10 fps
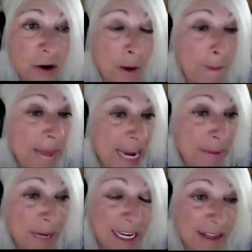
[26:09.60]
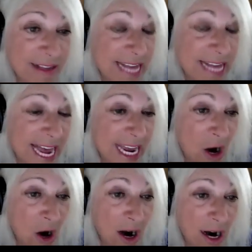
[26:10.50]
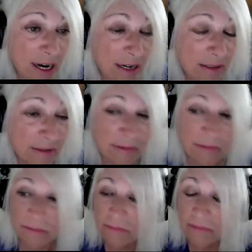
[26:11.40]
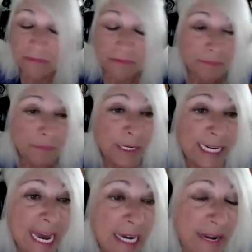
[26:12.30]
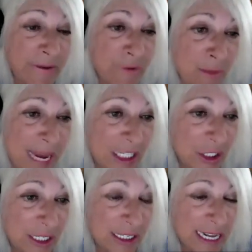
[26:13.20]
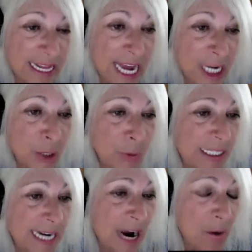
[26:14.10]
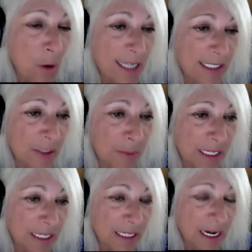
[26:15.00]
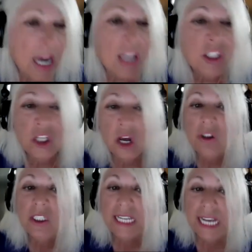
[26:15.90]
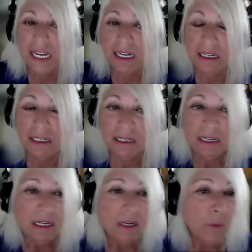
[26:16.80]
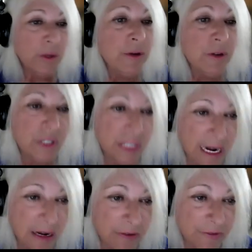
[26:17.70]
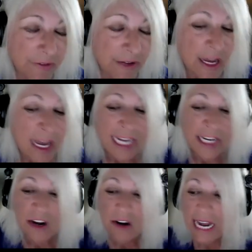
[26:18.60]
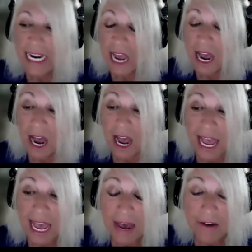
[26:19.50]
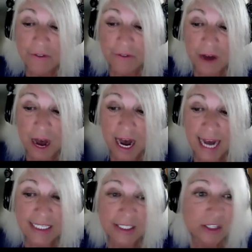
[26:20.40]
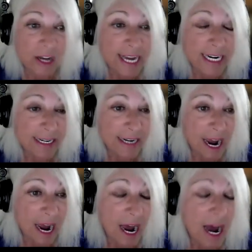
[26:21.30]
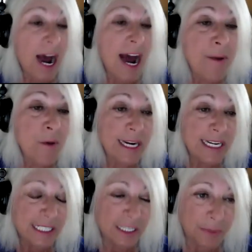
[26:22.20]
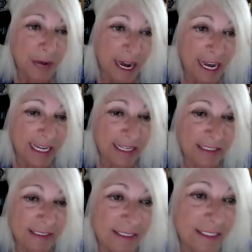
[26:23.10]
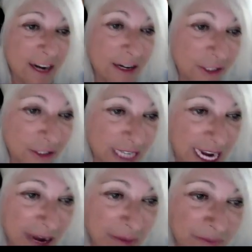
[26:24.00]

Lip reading: maybe they are putting out information that you would not want to be associated with yourself. Like if I decided I wanted to buy Dr. Deb